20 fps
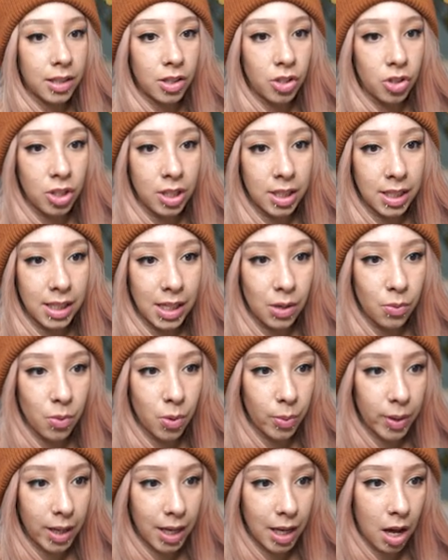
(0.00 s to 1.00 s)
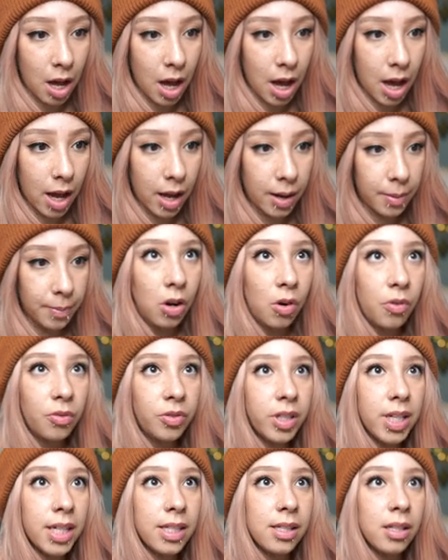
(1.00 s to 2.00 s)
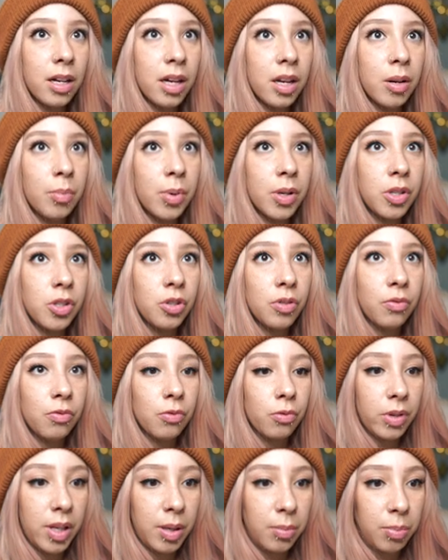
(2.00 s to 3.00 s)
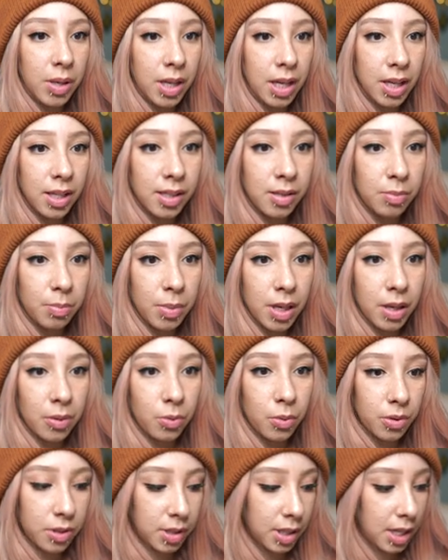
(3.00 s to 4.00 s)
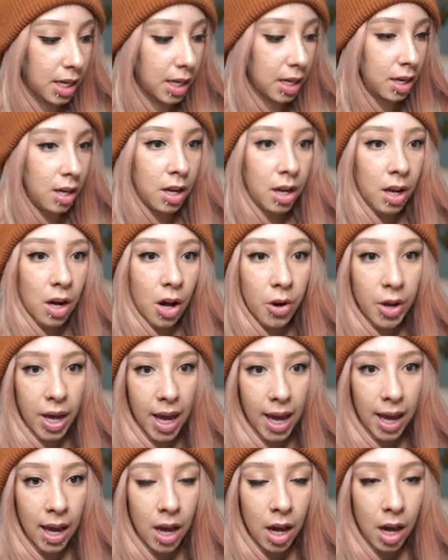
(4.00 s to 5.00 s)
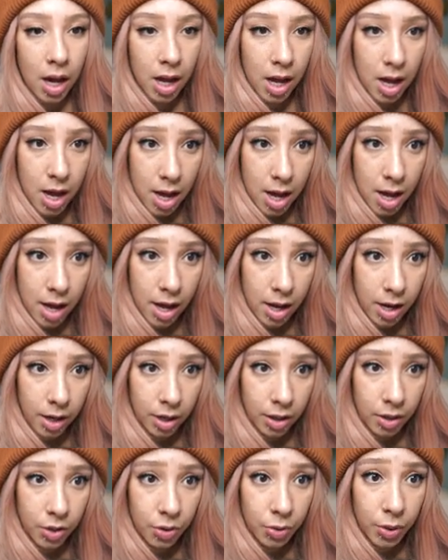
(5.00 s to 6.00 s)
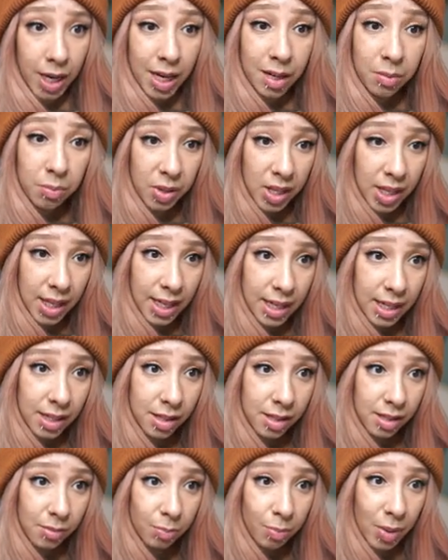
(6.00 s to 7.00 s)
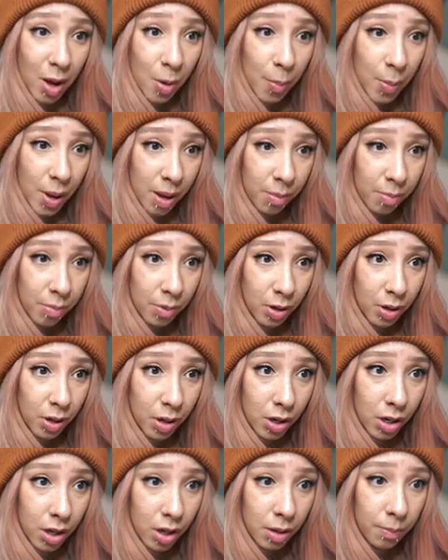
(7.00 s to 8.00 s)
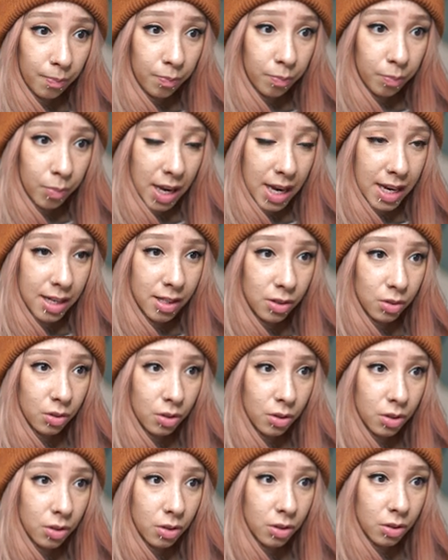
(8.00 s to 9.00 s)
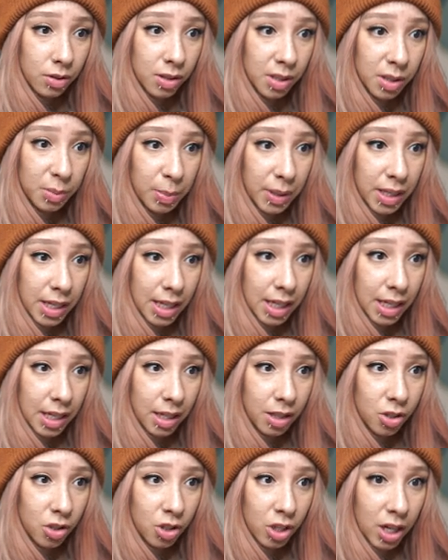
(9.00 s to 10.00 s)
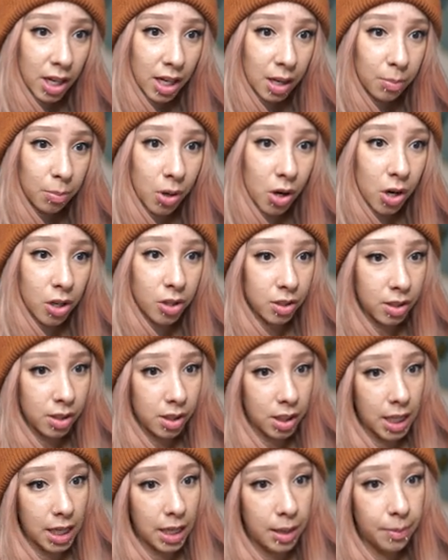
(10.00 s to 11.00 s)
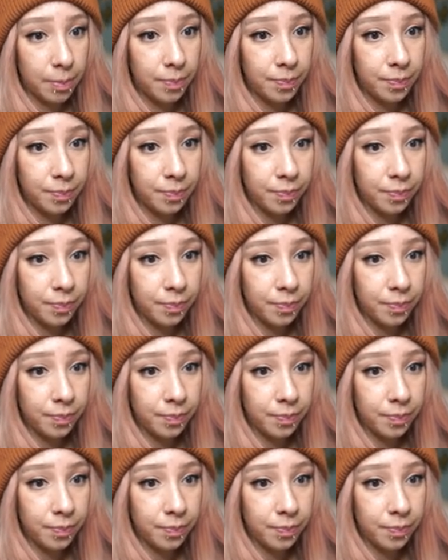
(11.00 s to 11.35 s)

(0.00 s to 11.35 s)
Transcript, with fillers: and let's just see what we got. Hopefully it's not a bunch of repeats, but we'll see. Okay, uh, green peas, bell pepper, basil, spinach, and parsley.